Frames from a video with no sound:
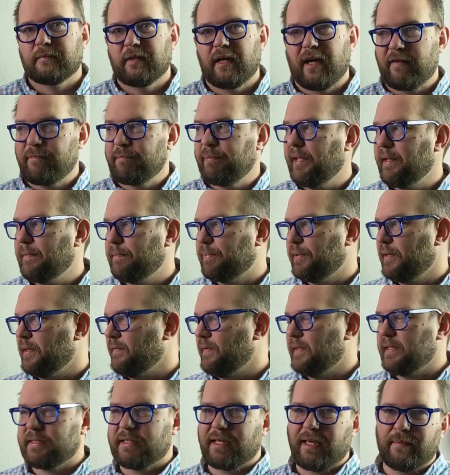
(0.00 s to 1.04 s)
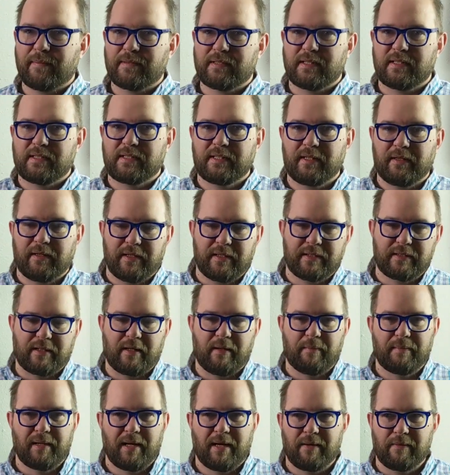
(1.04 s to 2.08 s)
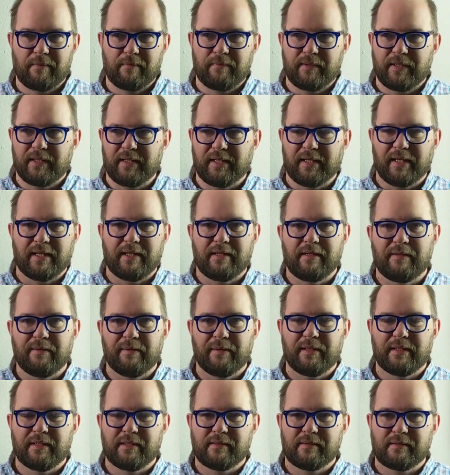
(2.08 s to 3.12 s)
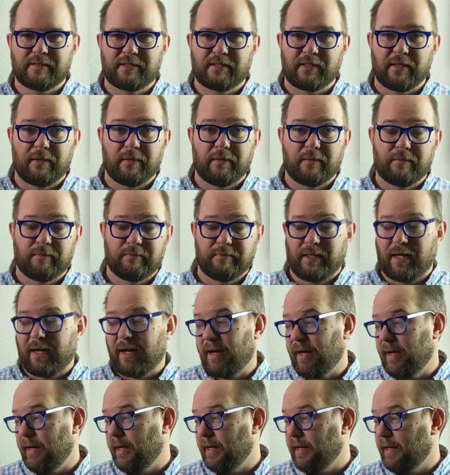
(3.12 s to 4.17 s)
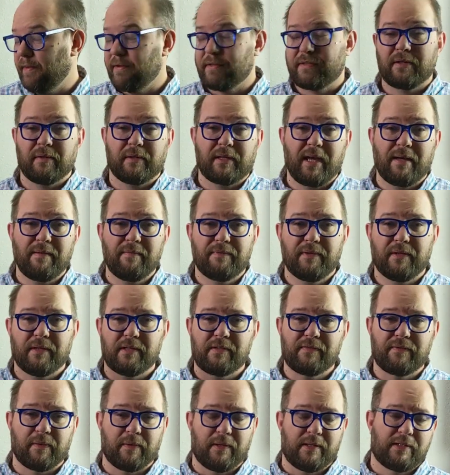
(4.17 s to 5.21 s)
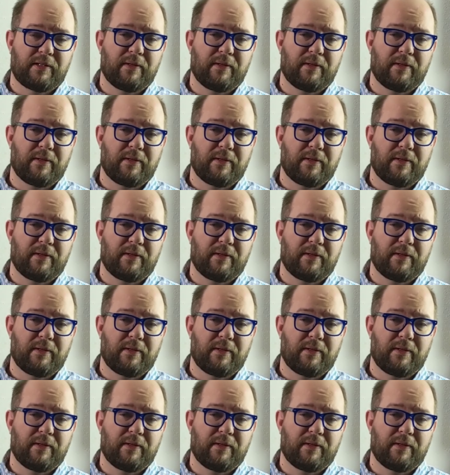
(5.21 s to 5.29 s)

I've played previous games in this series and I'm not really into it, so there's no game footage for it.